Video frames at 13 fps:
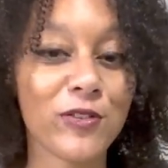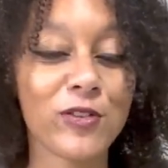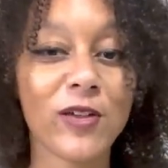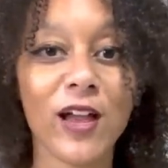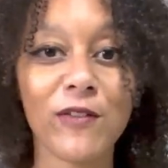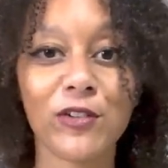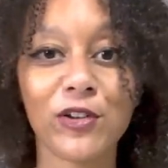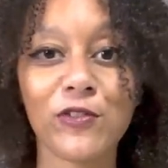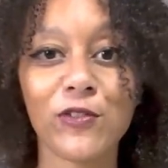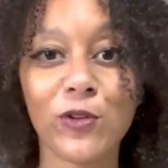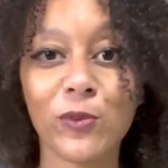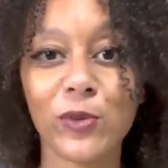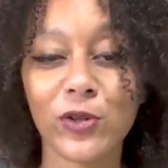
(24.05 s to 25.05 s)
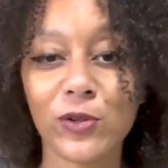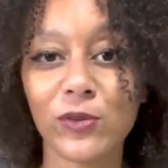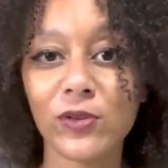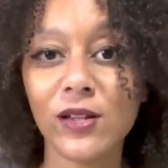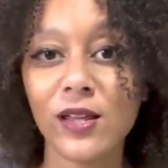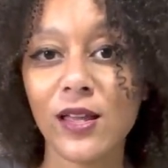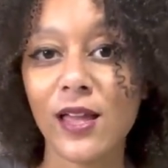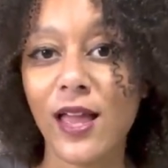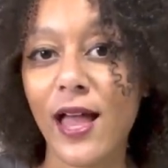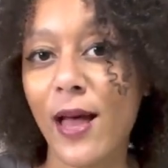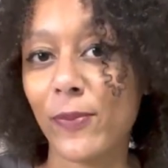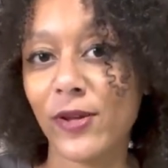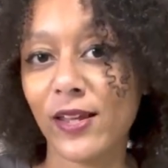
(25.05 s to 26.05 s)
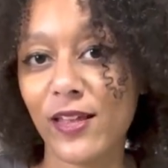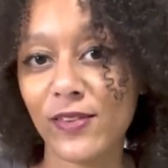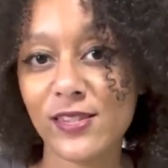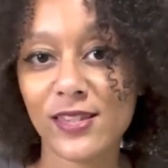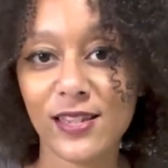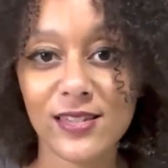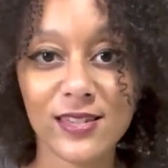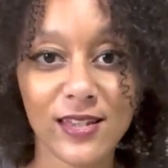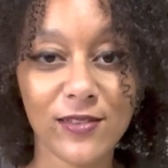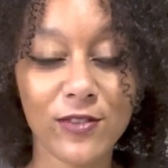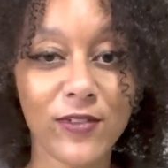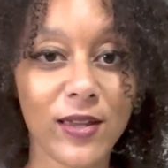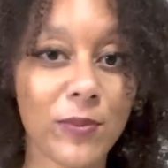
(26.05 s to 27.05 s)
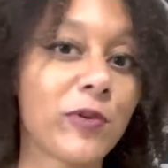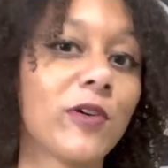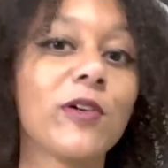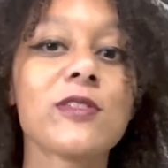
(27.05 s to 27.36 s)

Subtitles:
you have your full moon happening on the 16th of April.